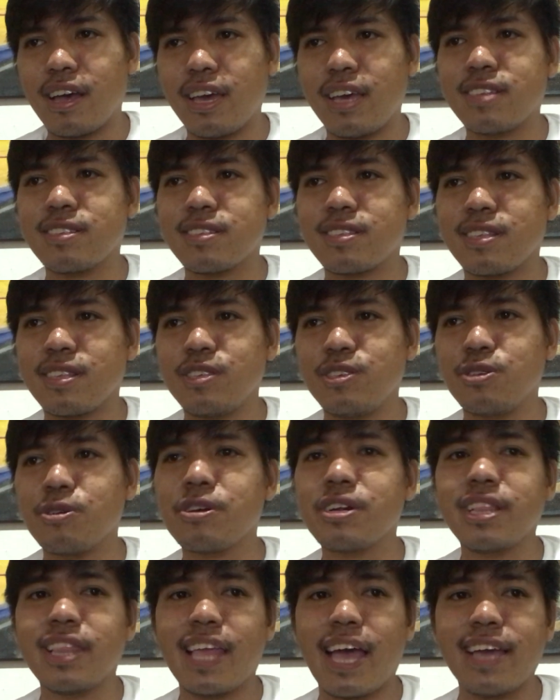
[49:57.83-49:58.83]
It
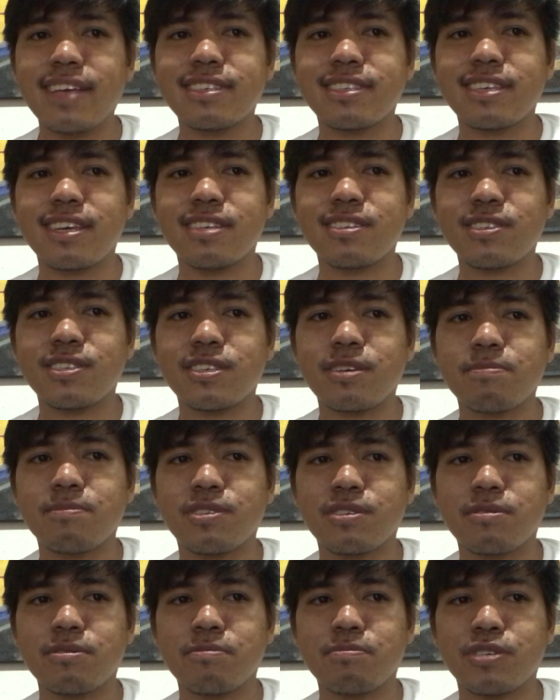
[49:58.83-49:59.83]
Your likes and
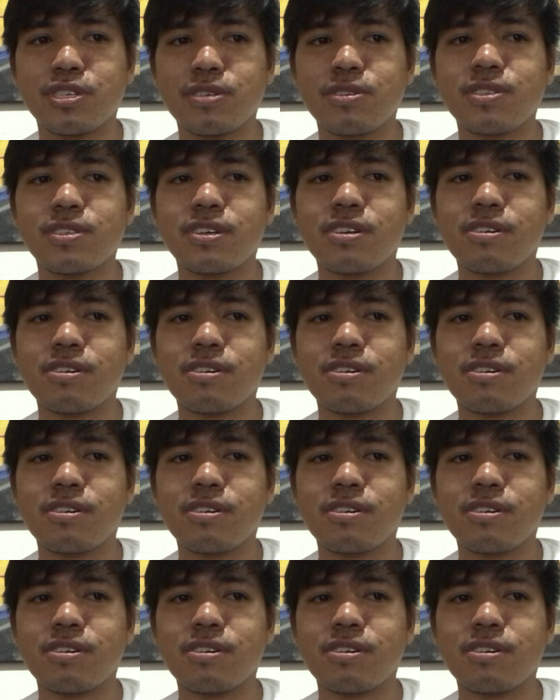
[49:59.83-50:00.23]
subscriptions